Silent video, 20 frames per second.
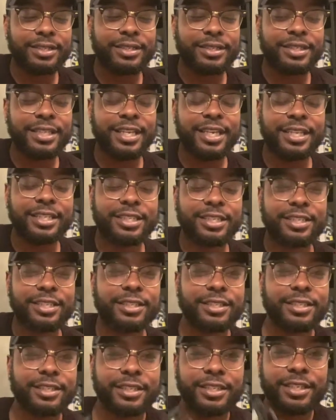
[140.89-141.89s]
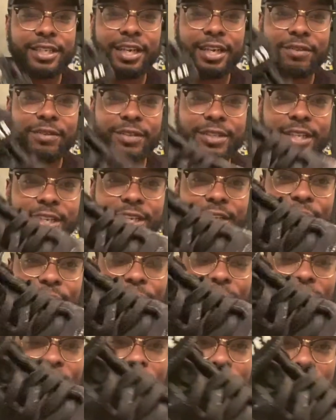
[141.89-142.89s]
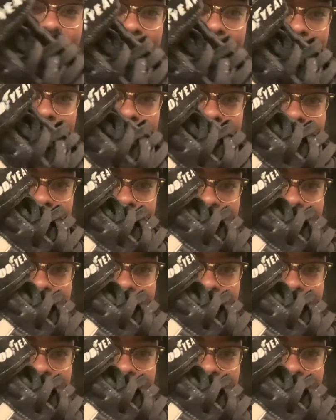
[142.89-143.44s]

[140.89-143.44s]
stitched Everything on that part, on